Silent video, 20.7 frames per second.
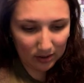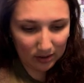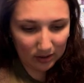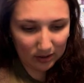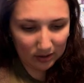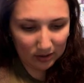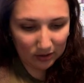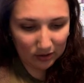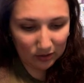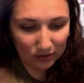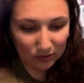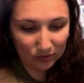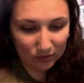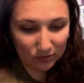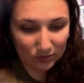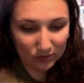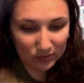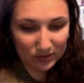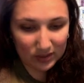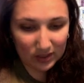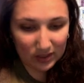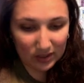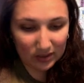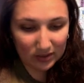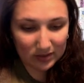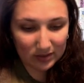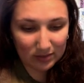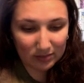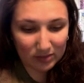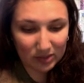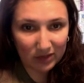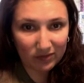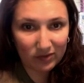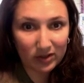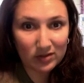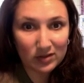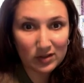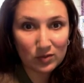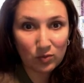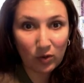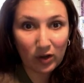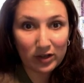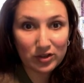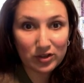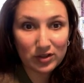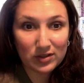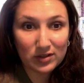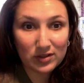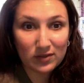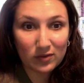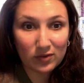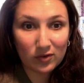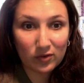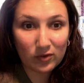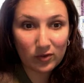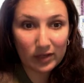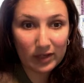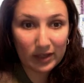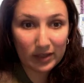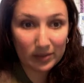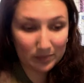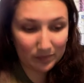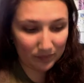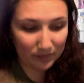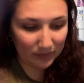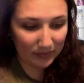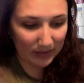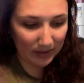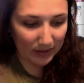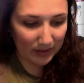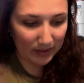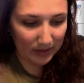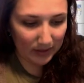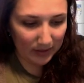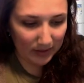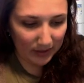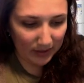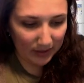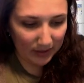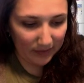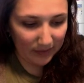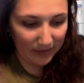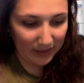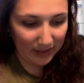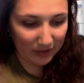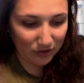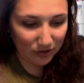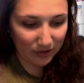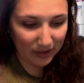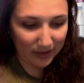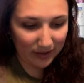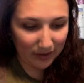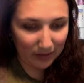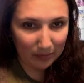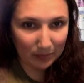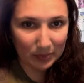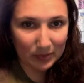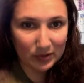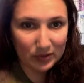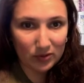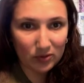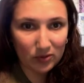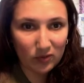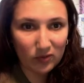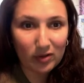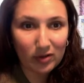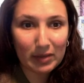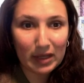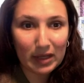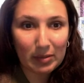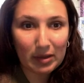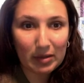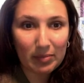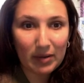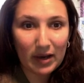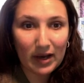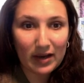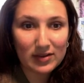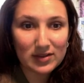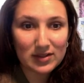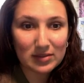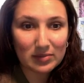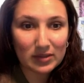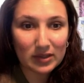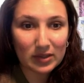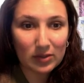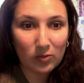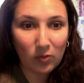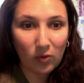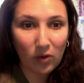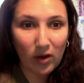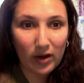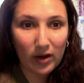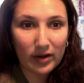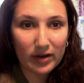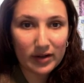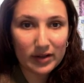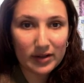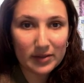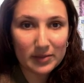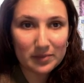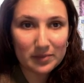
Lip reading: Used some different swatches of green, and then I tried out blue for maybe possibly water.